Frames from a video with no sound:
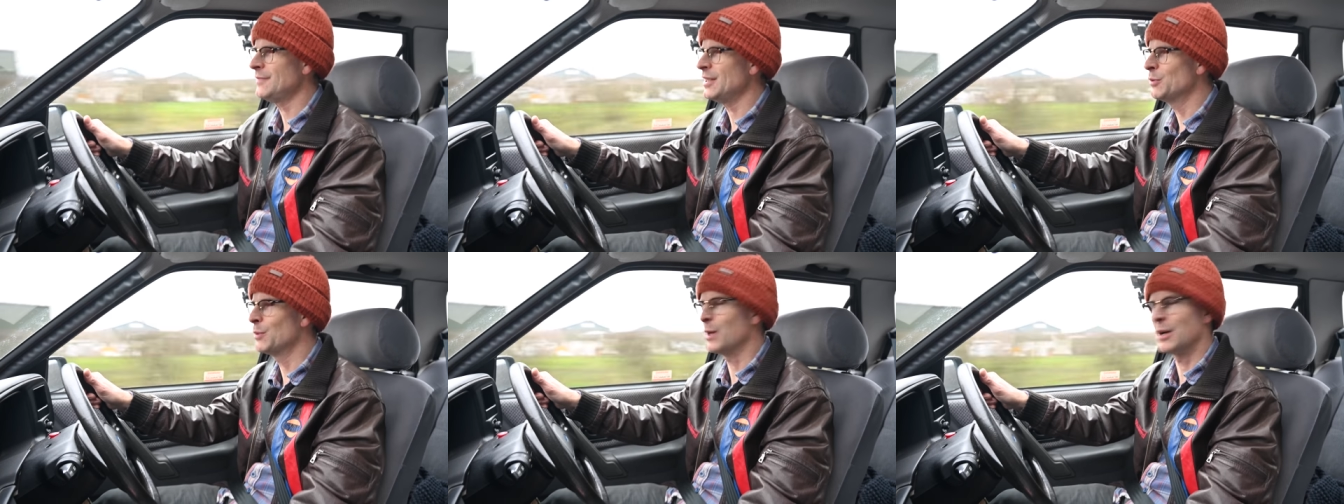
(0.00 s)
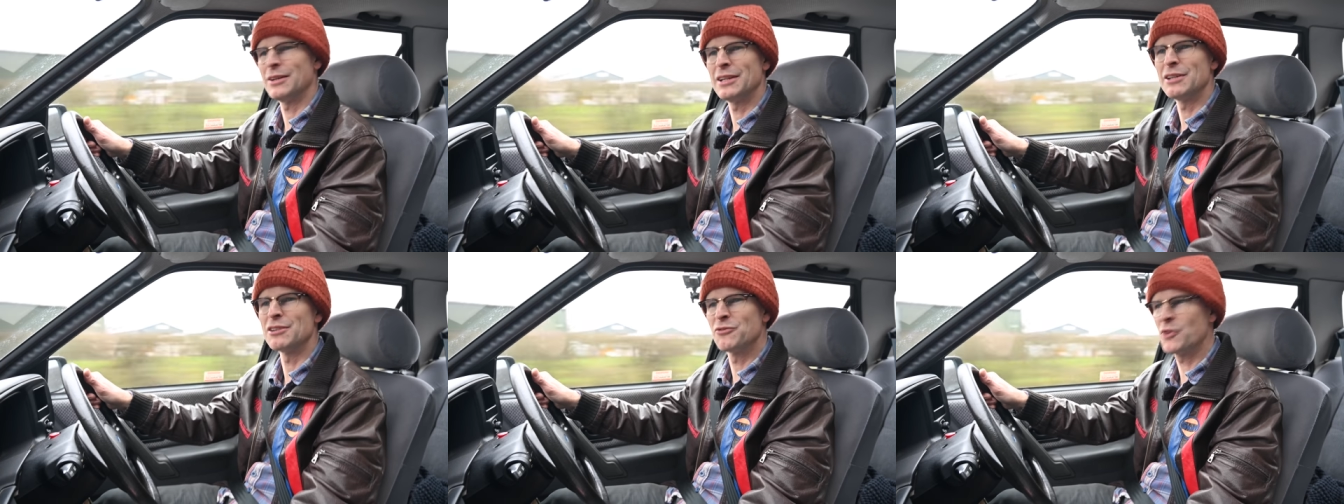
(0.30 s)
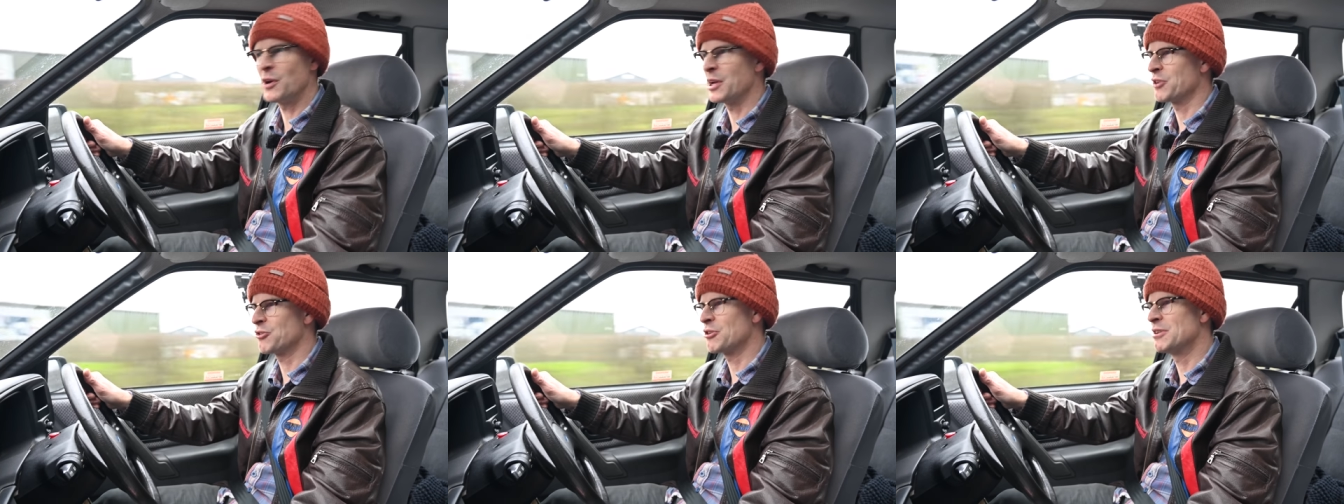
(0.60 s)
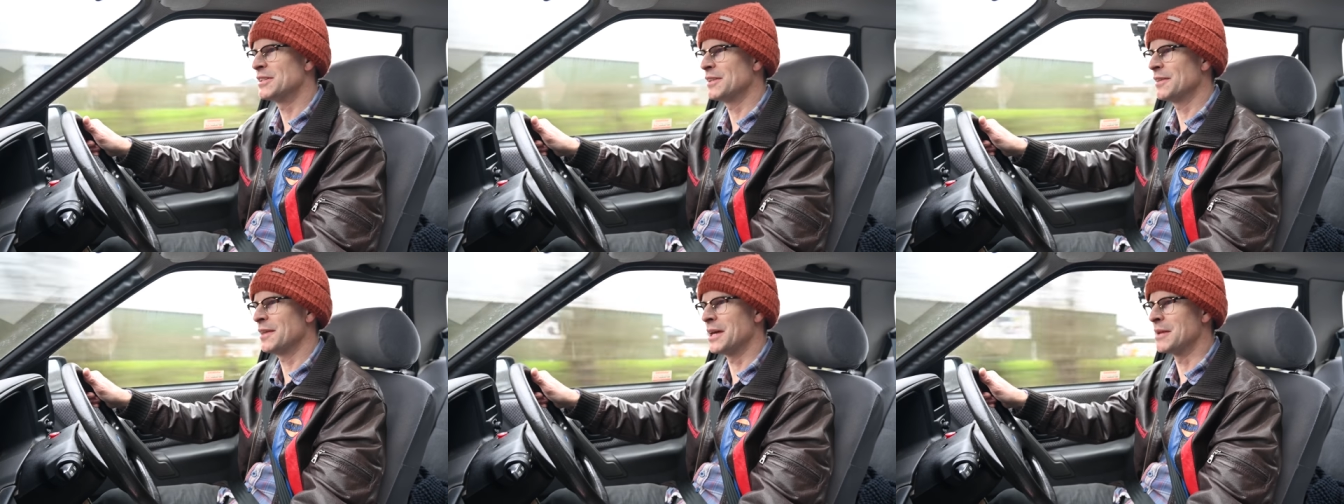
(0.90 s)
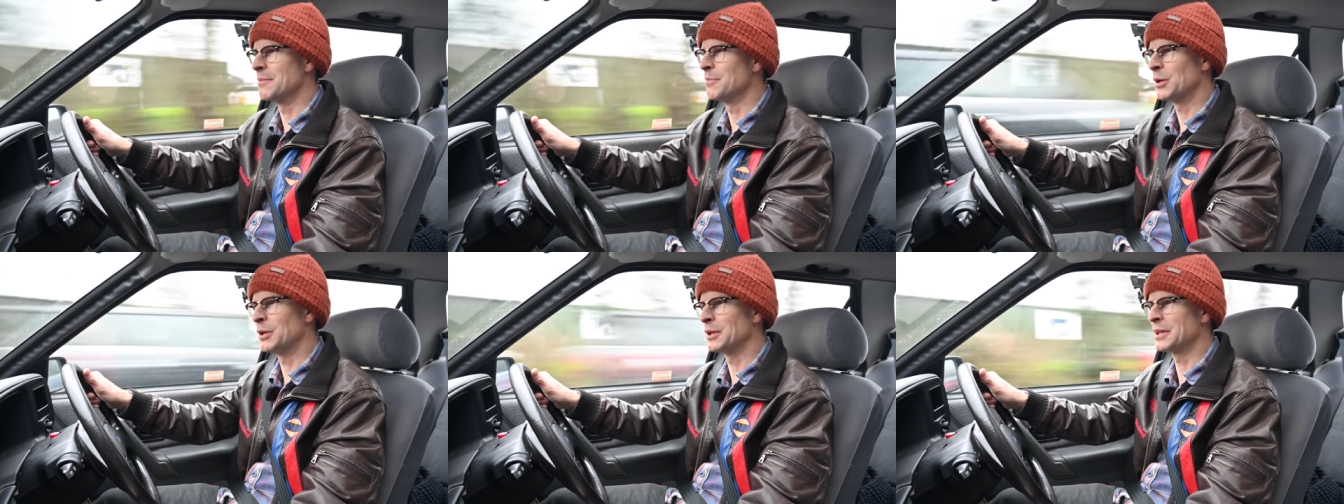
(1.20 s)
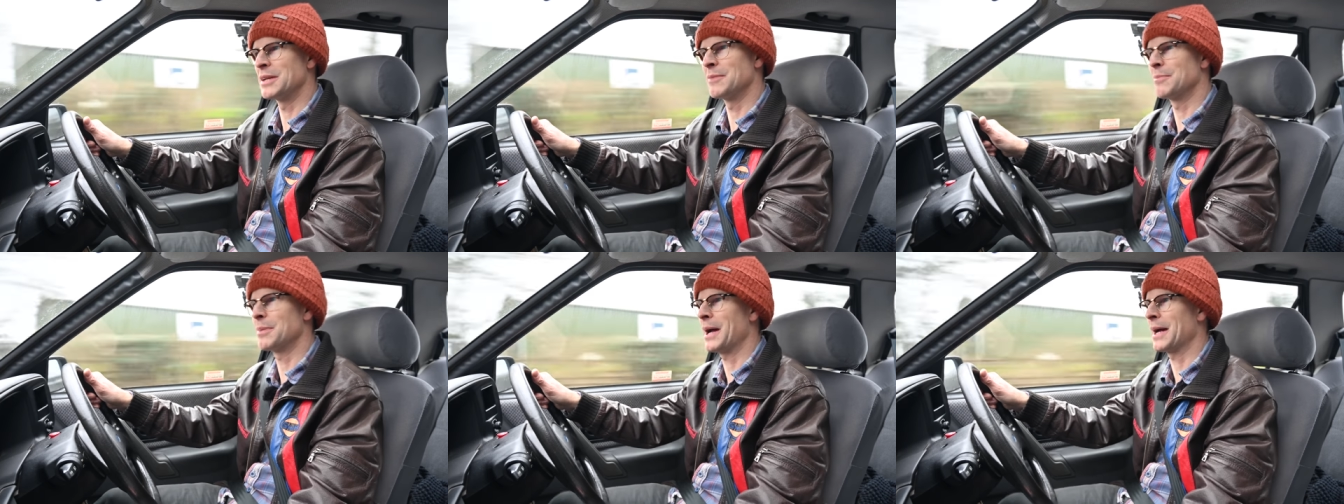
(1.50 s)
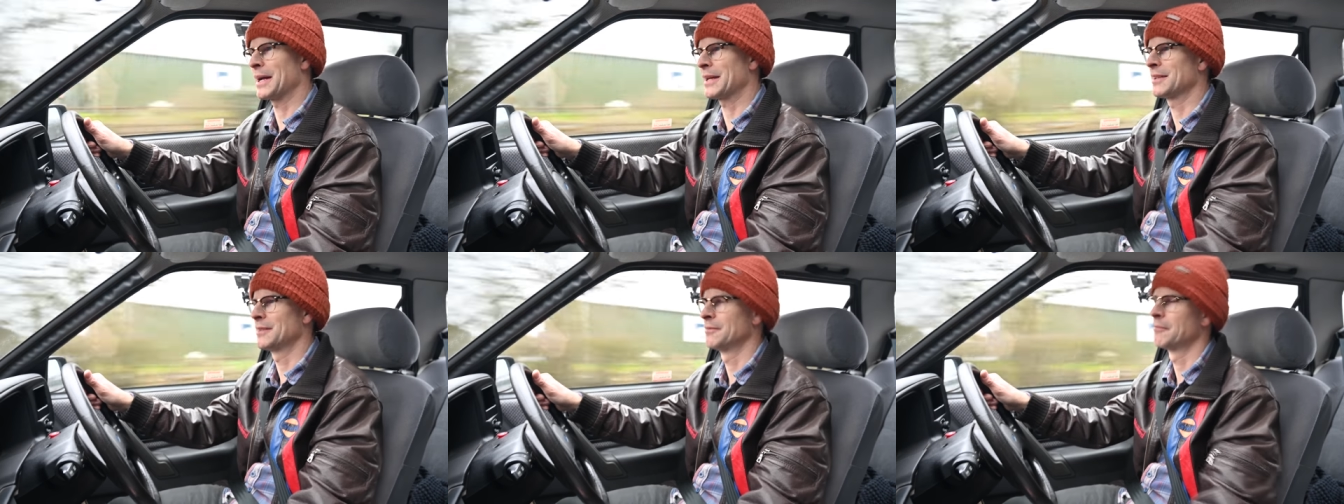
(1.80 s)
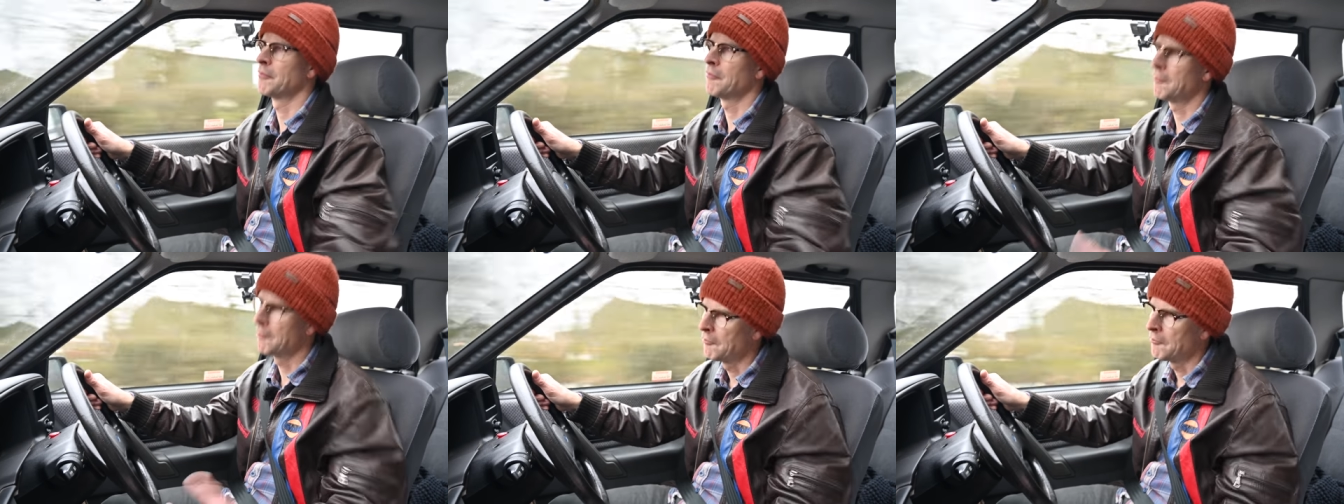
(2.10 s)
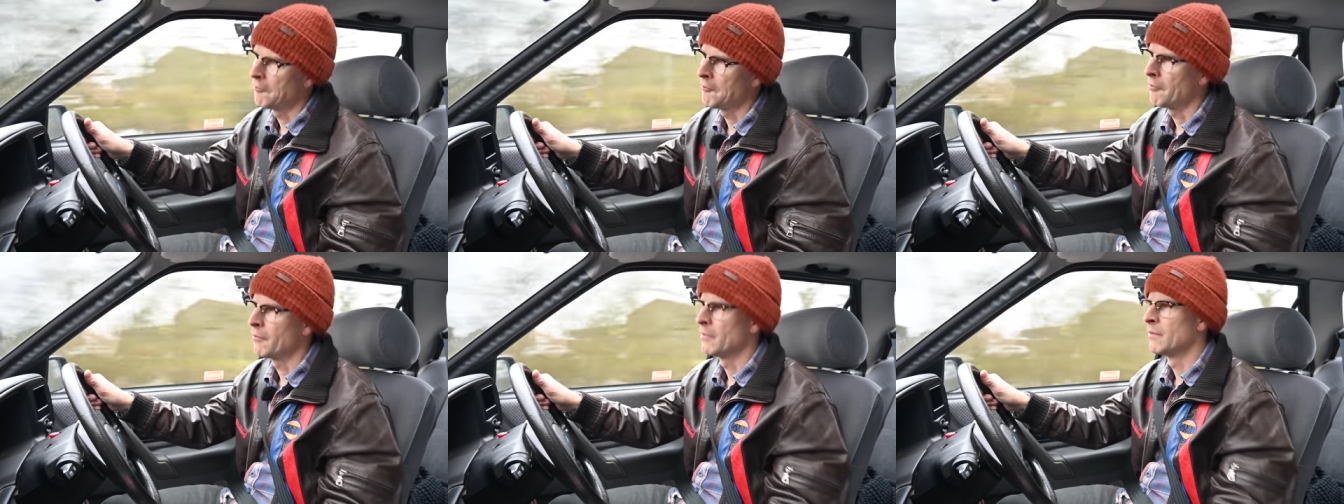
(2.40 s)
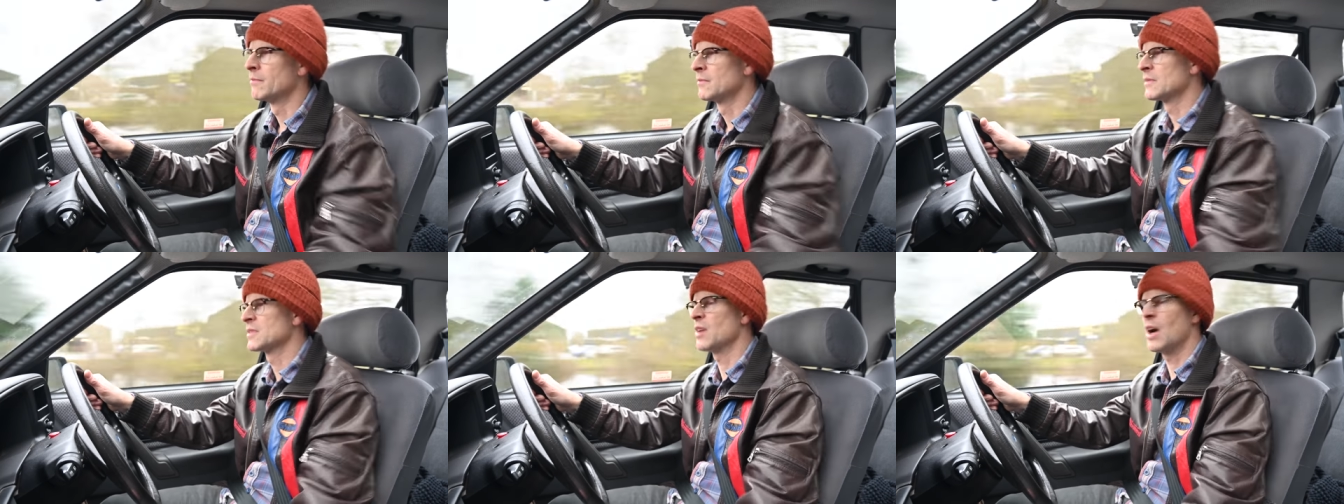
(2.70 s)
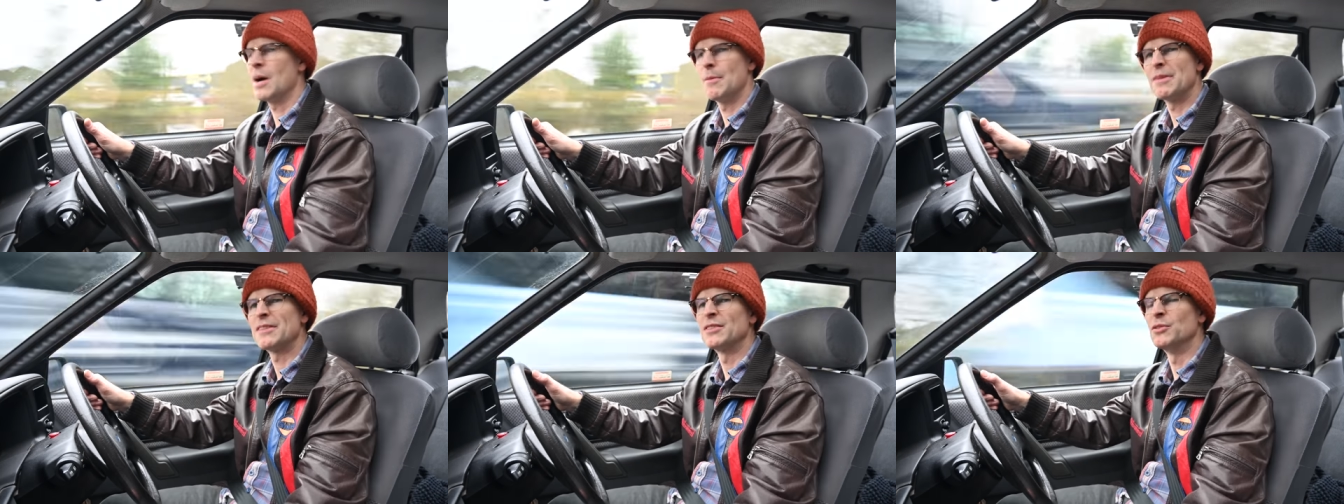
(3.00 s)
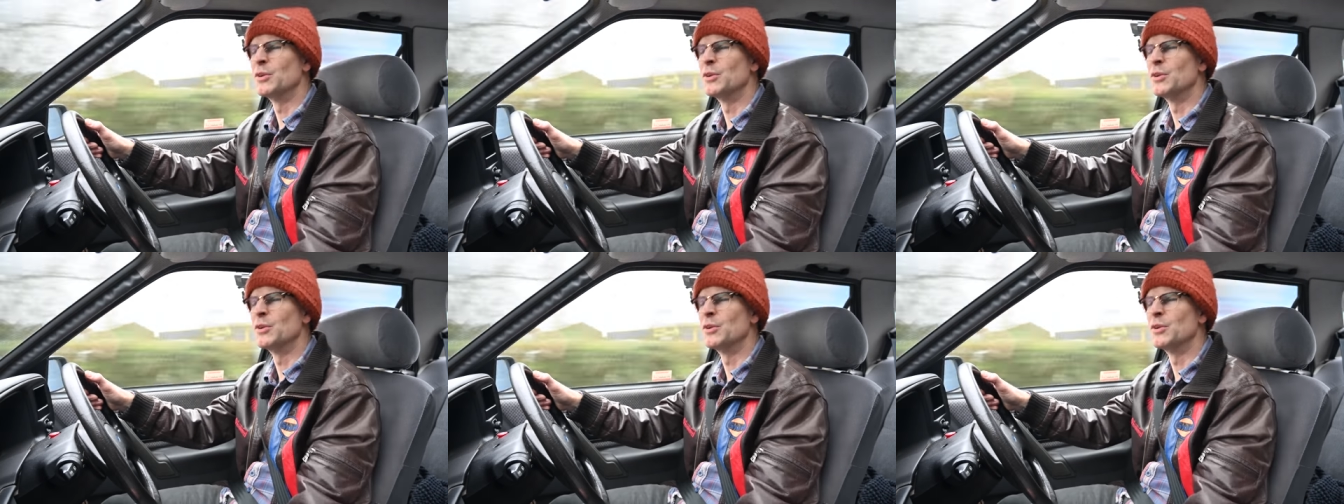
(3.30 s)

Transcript: Well, it was very trendy then, but looking back, time hasn't